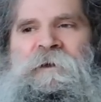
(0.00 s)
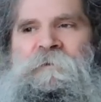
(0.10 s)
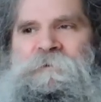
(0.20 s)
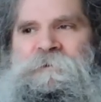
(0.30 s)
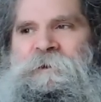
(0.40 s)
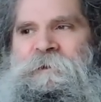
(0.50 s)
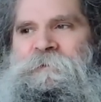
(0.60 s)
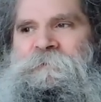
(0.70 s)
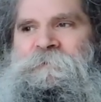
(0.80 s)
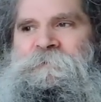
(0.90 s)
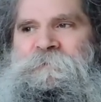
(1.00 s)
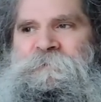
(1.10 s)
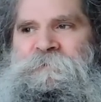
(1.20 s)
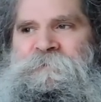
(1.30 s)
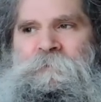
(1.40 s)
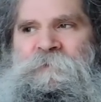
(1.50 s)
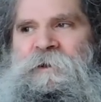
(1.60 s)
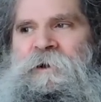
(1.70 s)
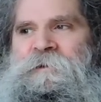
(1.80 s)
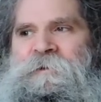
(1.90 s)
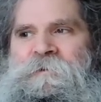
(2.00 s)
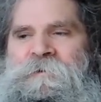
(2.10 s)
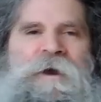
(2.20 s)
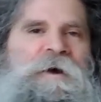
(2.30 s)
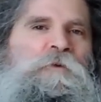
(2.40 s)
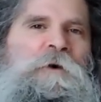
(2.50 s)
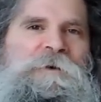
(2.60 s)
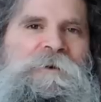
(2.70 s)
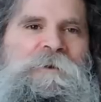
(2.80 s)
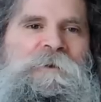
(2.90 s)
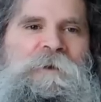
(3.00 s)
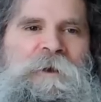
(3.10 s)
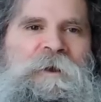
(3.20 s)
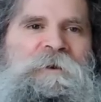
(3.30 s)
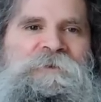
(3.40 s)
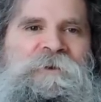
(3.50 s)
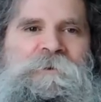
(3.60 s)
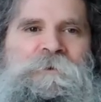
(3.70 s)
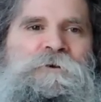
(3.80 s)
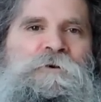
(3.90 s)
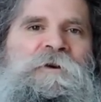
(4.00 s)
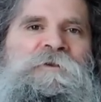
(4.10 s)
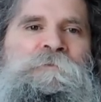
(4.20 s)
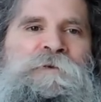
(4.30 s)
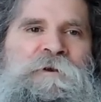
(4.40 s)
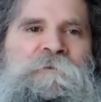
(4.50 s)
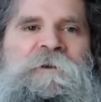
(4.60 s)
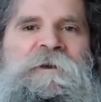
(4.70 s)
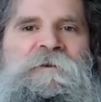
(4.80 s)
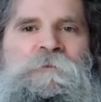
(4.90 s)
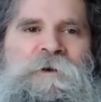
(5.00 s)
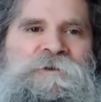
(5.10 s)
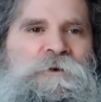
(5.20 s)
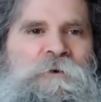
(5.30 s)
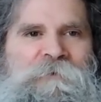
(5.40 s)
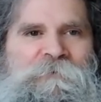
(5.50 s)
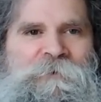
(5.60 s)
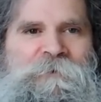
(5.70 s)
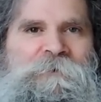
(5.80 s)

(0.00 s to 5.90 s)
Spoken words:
That was like something I did not want anything to do with, period, whatsoever.